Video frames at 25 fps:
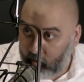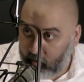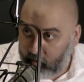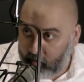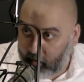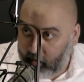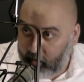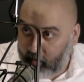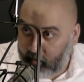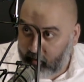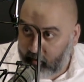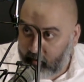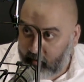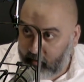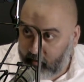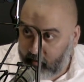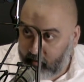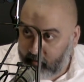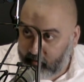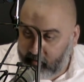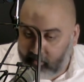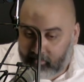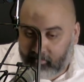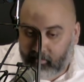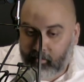Okay,
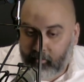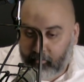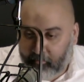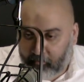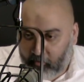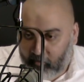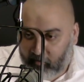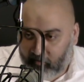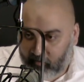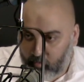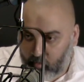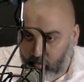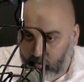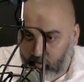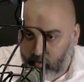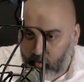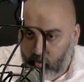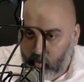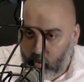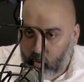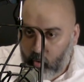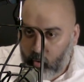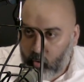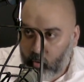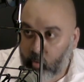this is the first one.
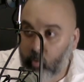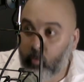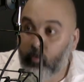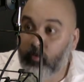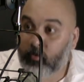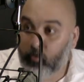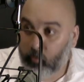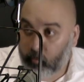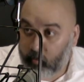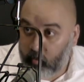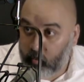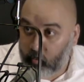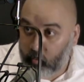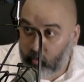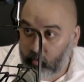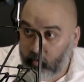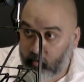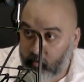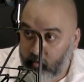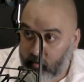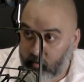Who's your who?